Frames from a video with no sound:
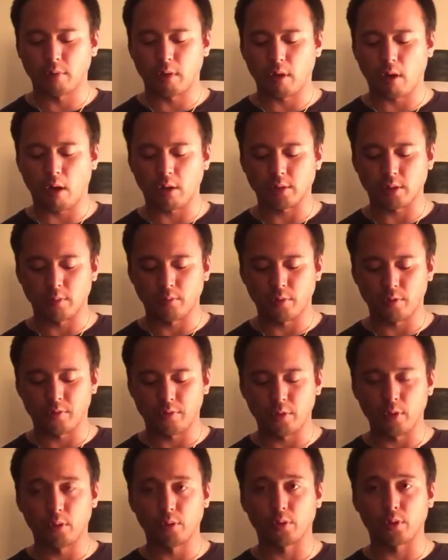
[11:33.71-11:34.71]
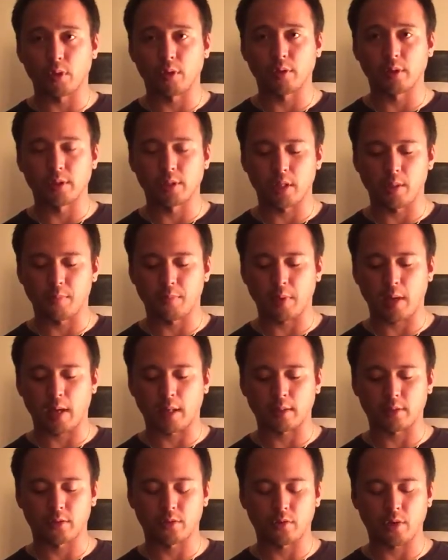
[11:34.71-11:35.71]
there are some reviews on the
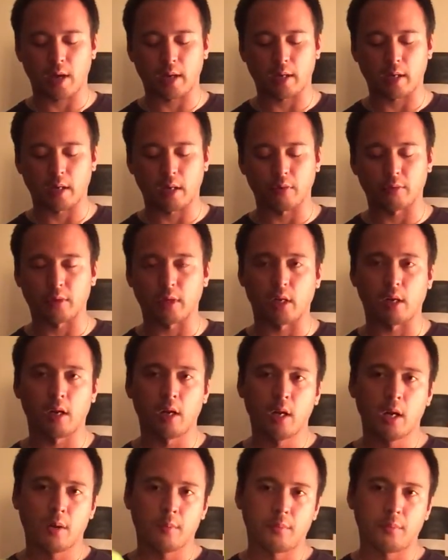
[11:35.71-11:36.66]
Z-Packs jacket out there,